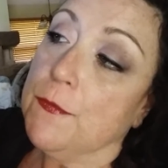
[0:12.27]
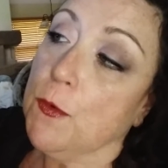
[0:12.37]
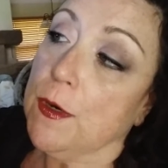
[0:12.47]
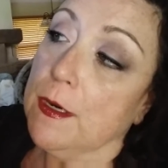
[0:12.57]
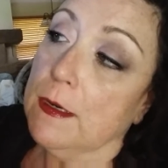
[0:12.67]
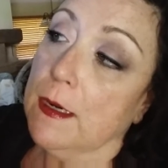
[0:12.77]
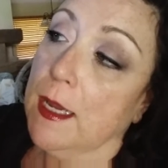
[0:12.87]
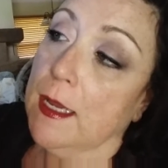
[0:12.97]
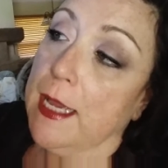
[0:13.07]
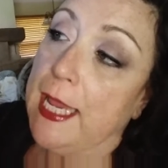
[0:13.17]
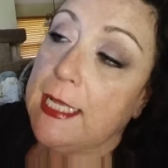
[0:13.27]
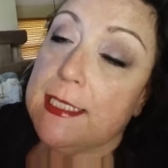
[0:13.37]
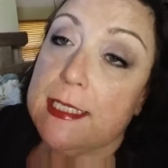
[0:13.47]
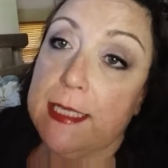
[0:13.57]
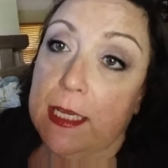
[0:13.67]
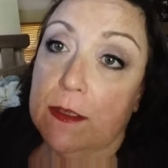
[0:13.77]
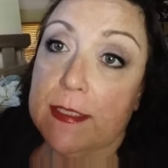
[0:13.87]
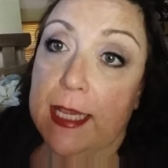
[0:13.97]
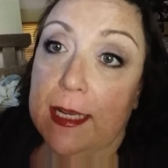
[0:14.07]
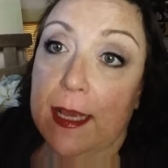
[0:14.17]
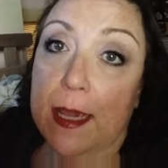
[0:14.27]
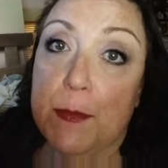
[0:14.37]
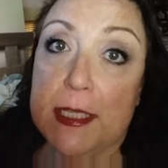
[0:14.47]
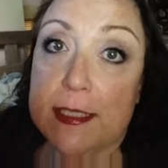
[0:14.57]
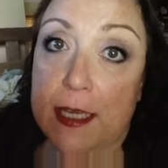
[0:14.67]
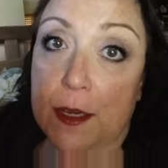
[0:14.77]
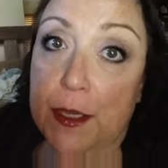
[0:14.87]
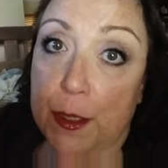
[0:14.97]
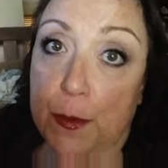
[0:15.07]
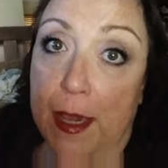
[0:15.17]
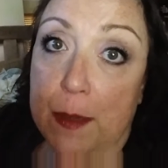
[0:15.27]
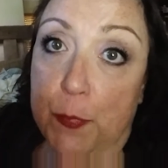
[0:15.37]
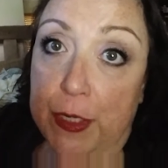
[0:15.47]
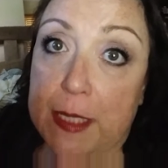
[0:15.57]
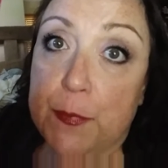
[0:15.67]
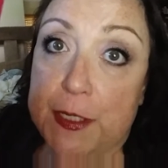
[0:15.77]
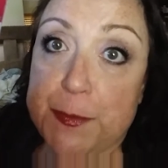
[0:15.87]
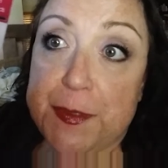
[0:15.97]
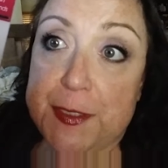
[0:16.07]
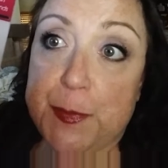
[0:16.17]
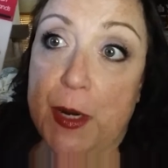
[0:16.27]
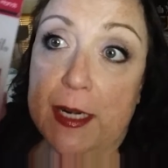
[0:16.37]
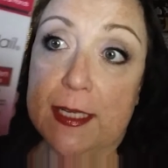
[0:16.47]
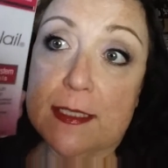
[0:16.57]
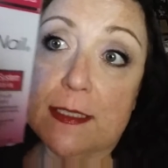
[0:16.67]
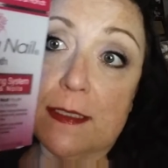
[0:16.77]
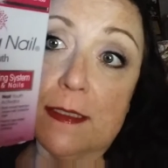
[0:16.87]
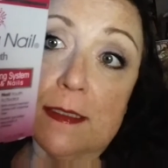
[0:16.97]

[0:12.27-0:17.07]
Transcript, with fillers: for uh, hands and nails. And I must tell you, I am pretty impressed with this product.